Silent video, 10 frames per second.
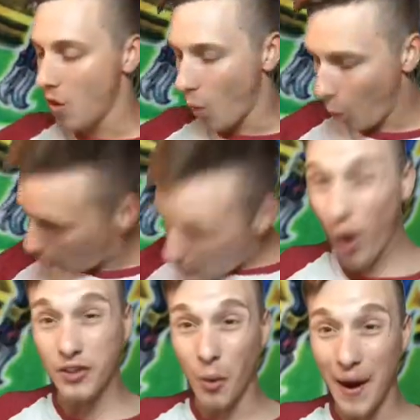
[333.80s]

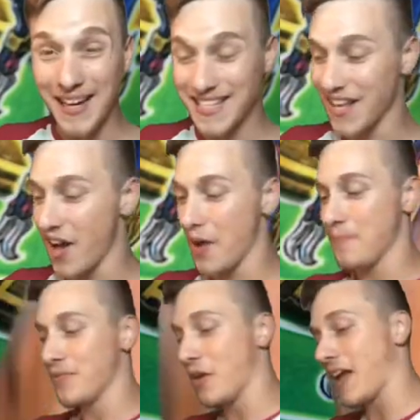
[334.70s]
What a way to start.
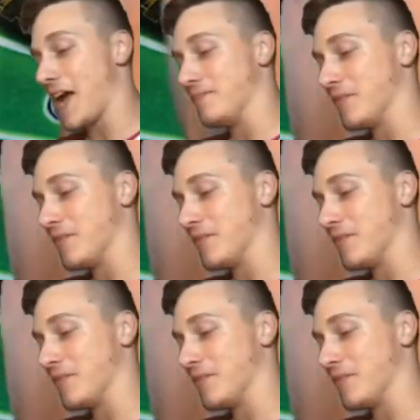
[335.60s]
Okay,